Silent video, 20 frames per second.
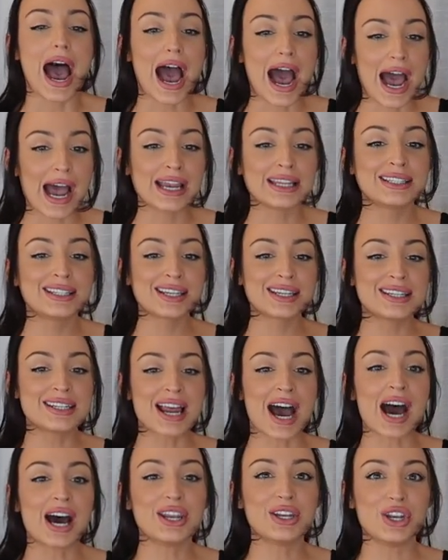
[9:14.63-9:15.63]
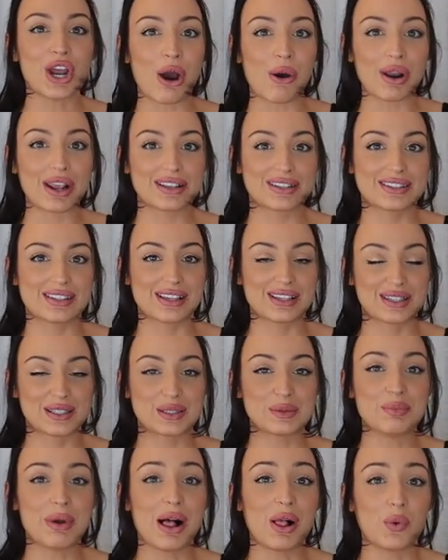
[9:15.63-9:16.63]
I did not notice a
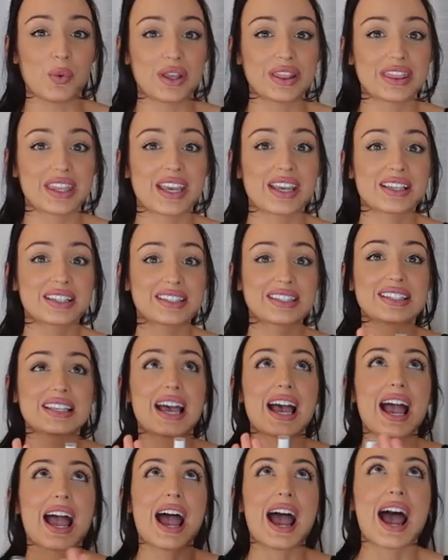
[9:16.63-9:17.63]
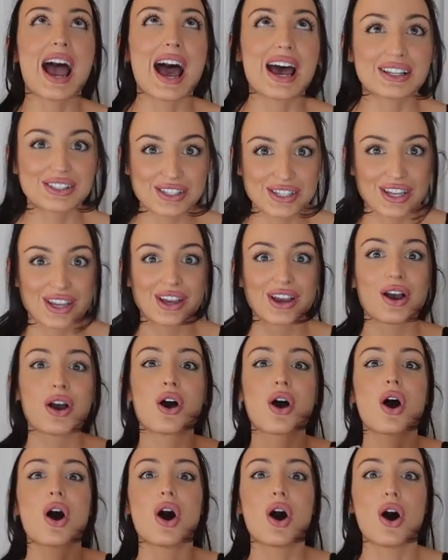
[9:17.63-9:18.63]
smell with this at
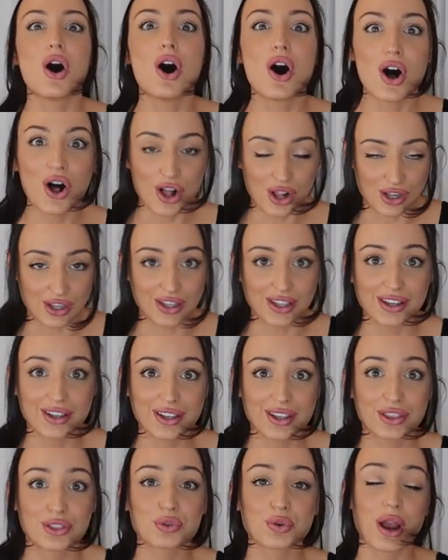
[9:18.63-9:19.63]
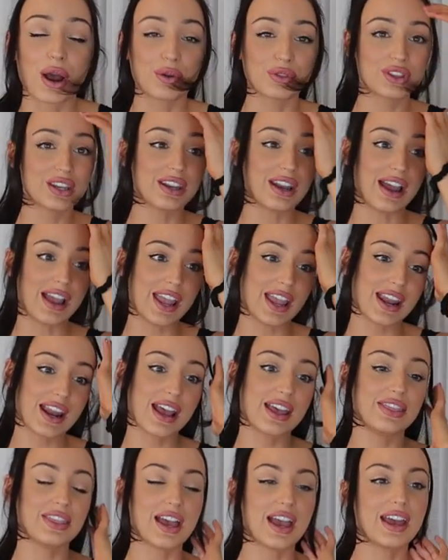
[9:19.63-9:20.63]
all throughout the night.
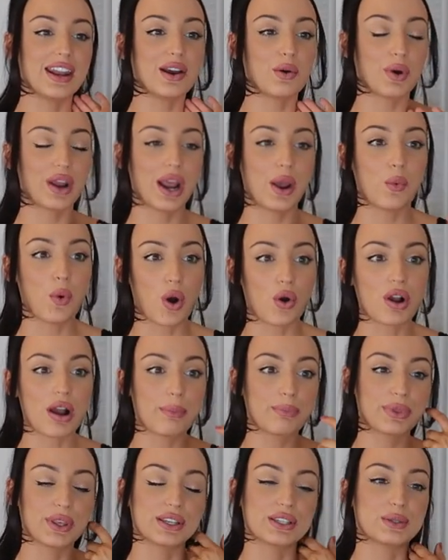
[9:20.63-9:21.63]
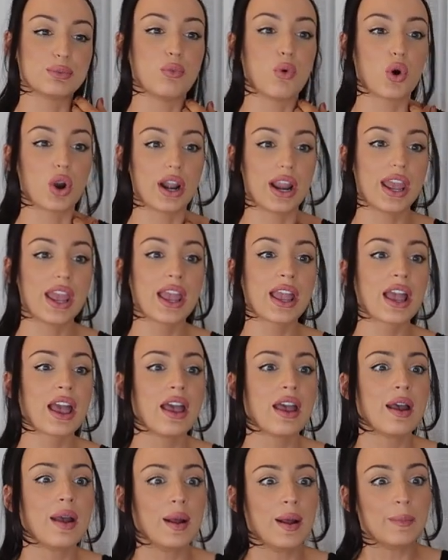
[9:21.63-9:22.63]
And then when I woke up this
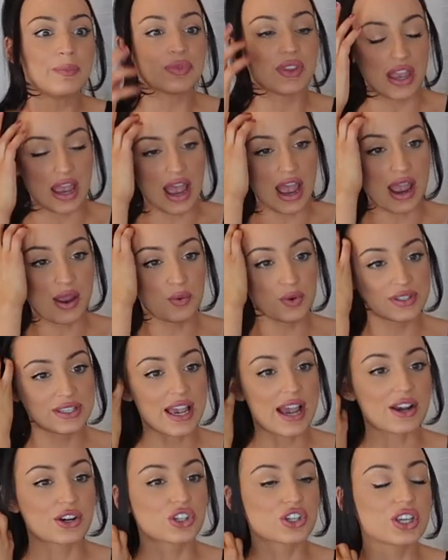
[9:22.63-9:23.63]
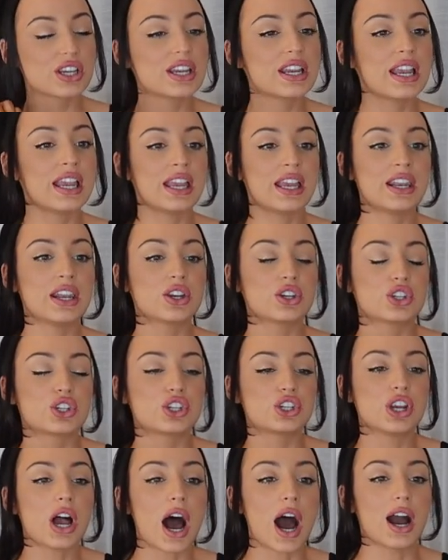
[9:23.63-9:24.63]
morning, I was actually in
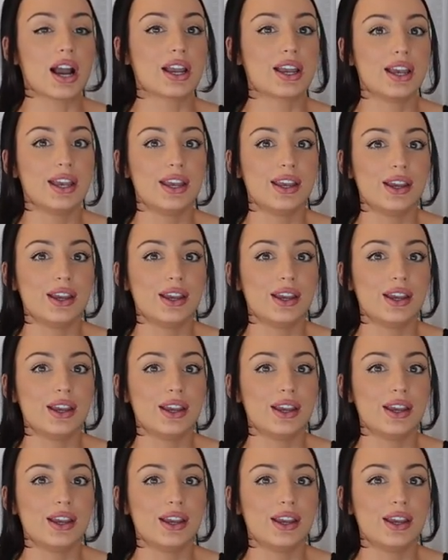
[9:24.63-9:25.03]
shock